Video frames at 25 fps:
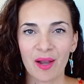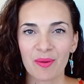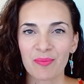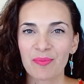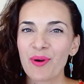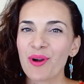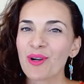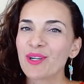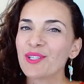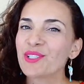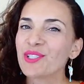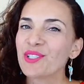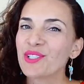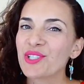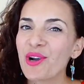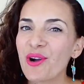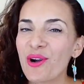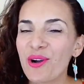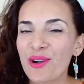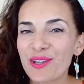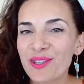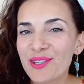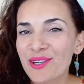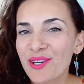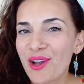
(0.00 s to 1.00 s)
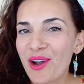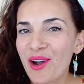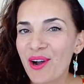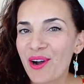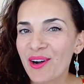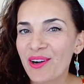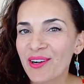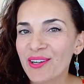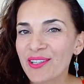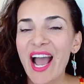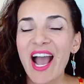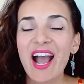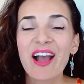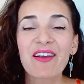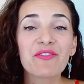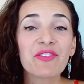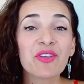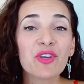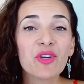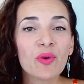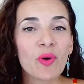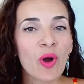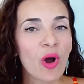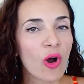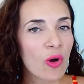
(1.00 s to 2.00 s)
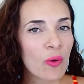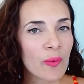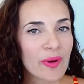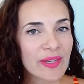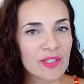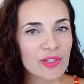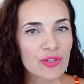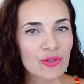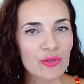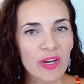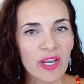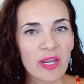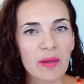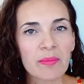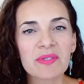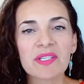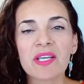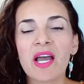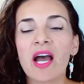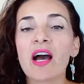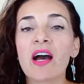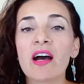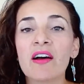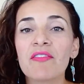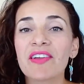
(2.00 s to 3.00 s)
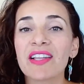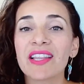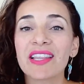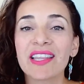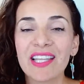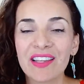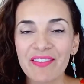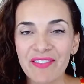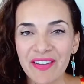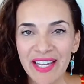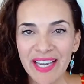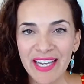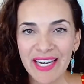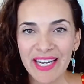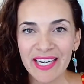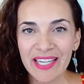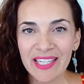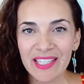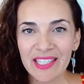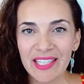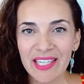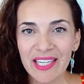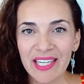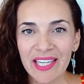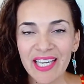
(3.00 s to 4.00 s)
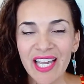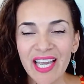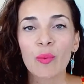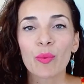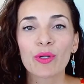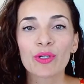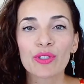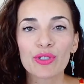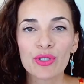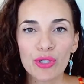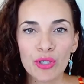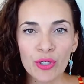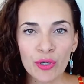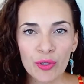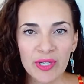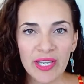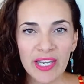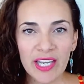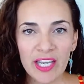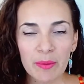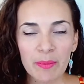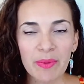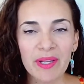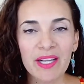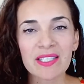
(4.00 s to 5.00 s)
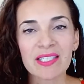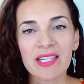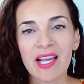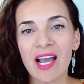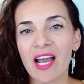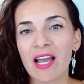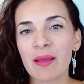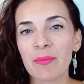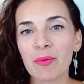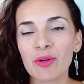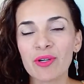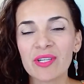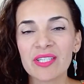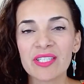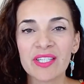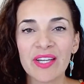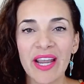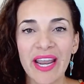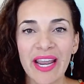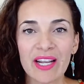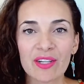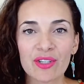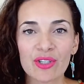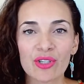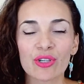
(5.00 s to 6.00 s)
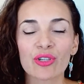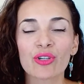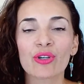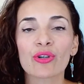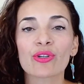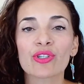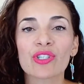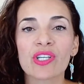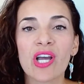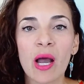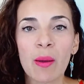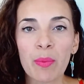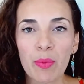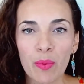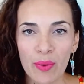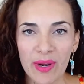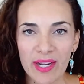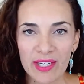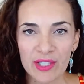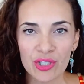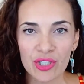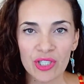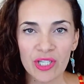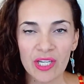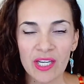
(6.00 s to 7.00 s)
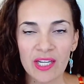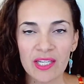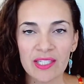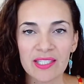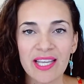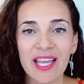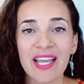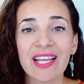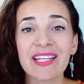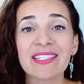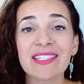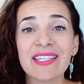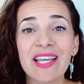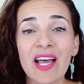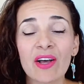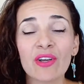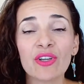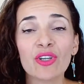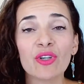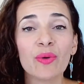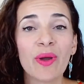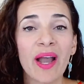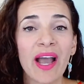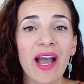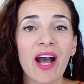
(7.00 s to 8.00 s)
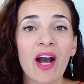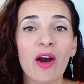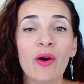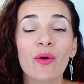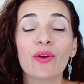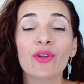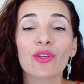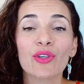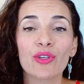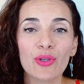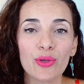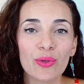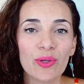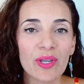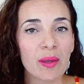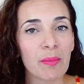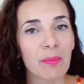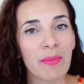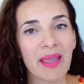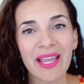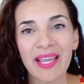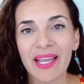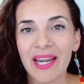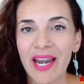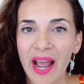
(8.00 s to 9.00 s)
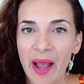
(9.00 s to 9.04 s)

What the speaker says: Buongiorno! Have you always dreamed of living in Italy? Well, tune in because I'm going to answer your top questions and tell you how you can make it